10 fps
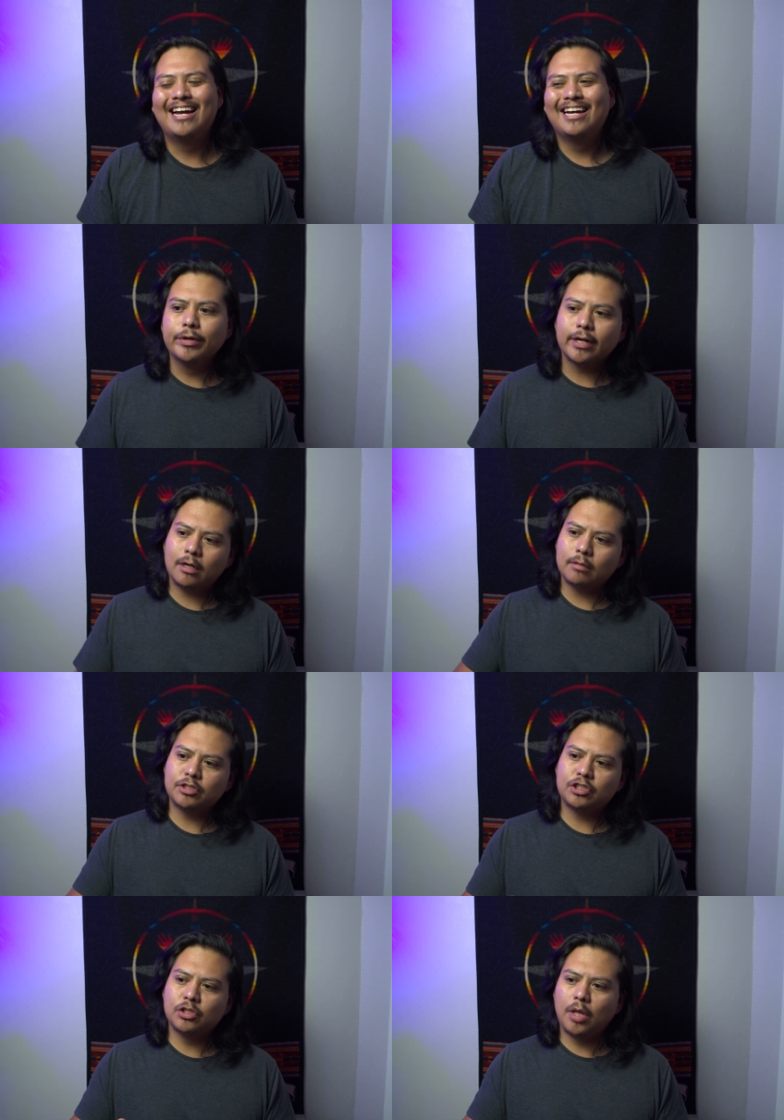When it
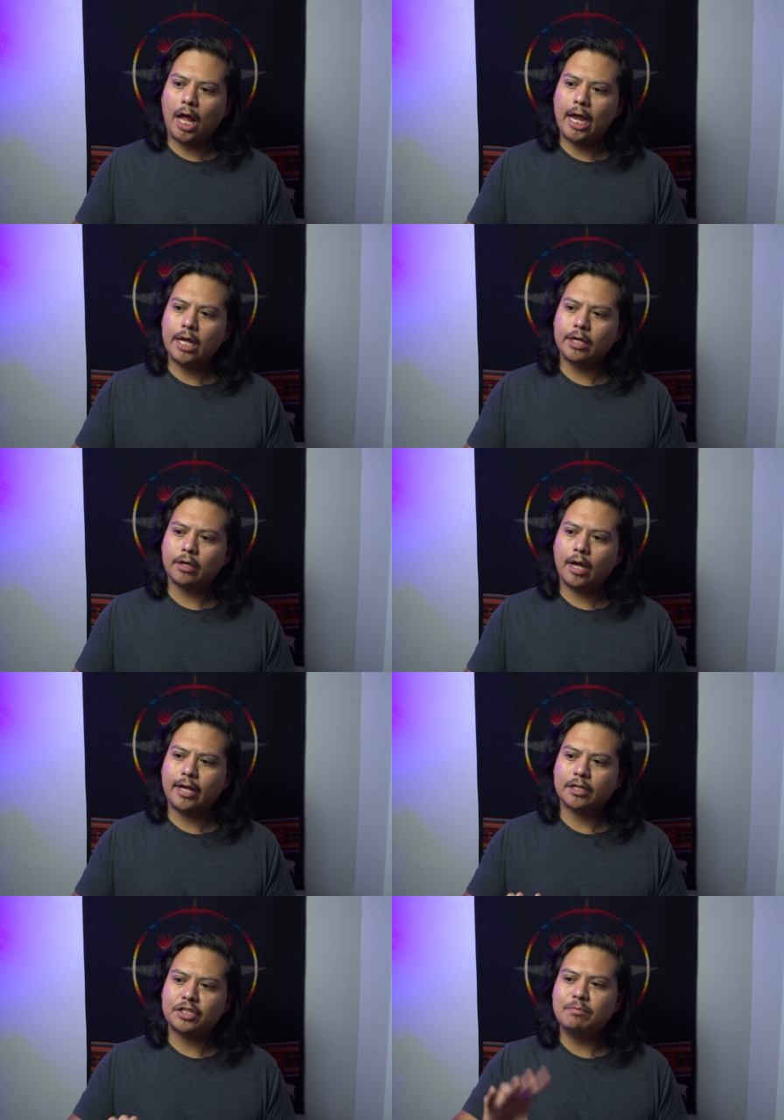comes to like, I
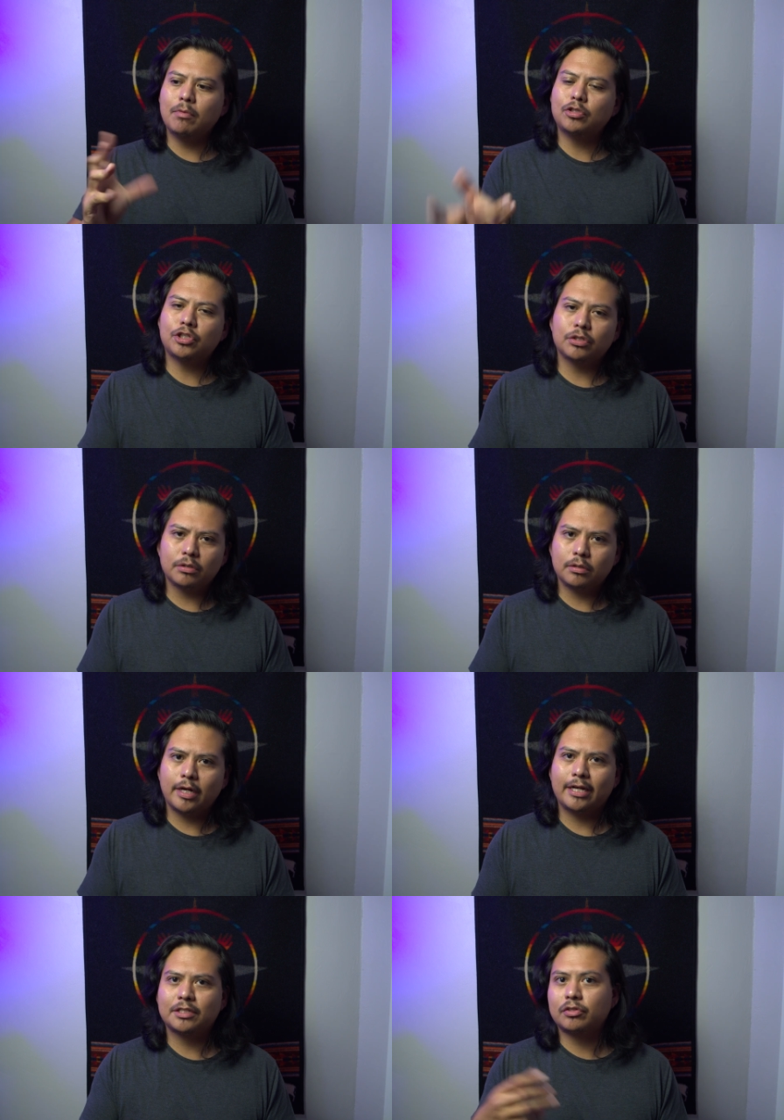guess emotional
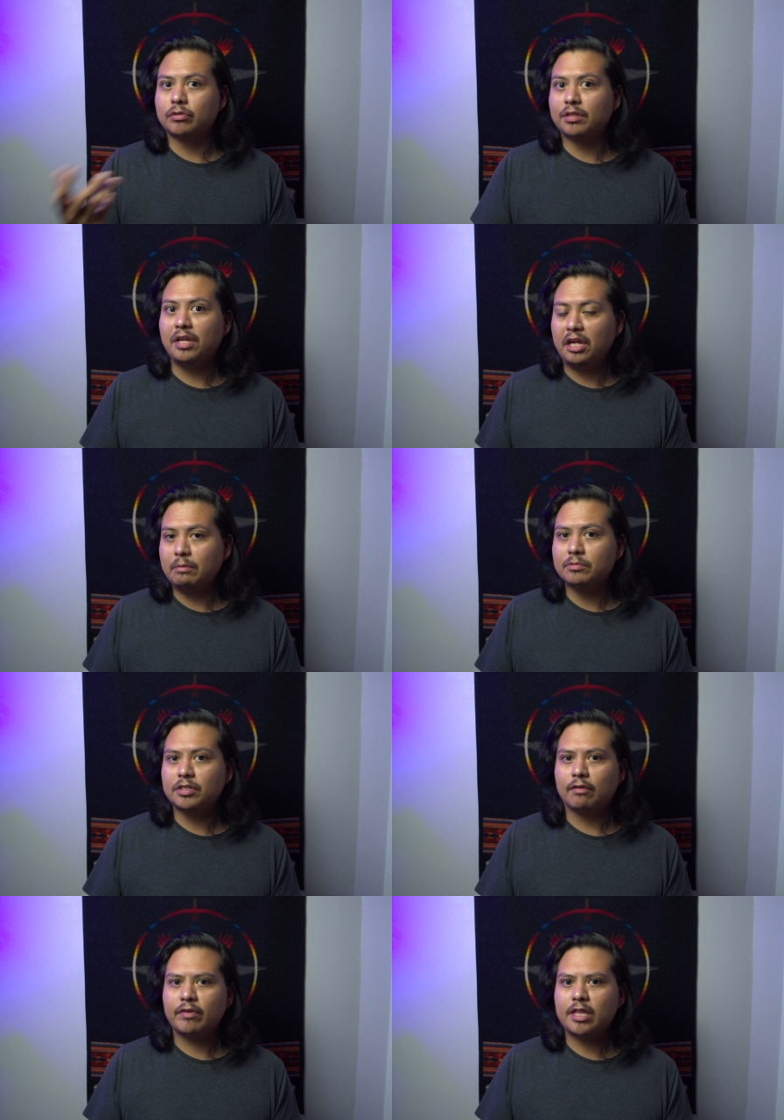and certain themes
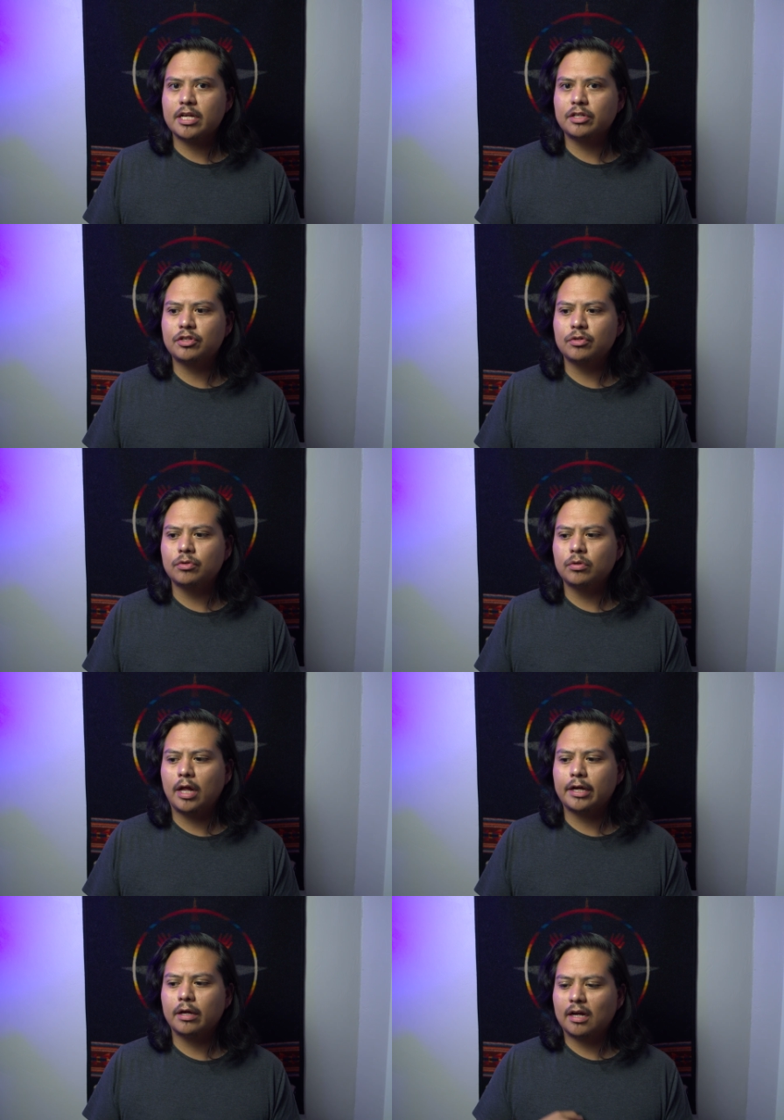and everything too,
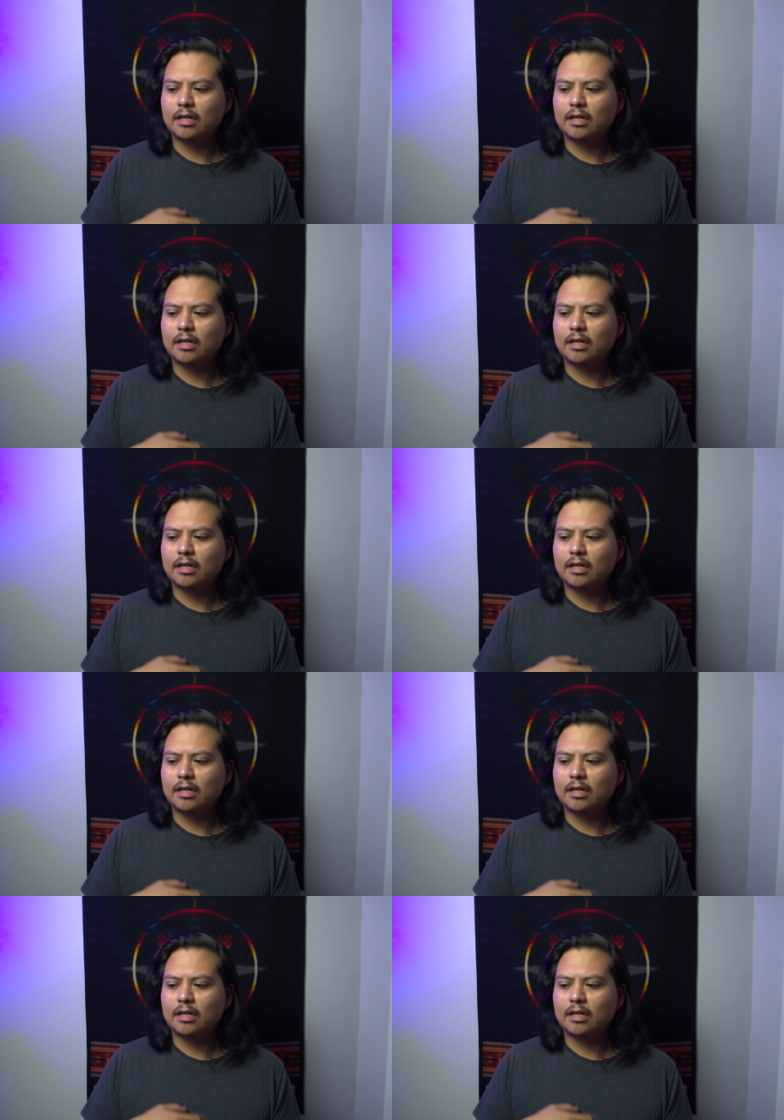like